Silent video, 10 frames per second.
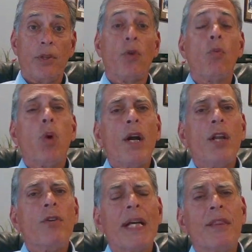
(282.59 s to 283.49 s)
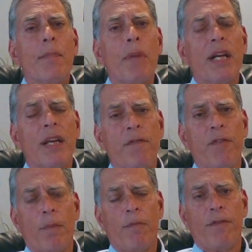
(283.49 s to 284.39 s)
So where do you get the money
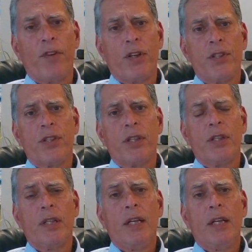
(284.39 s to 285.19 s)
from first?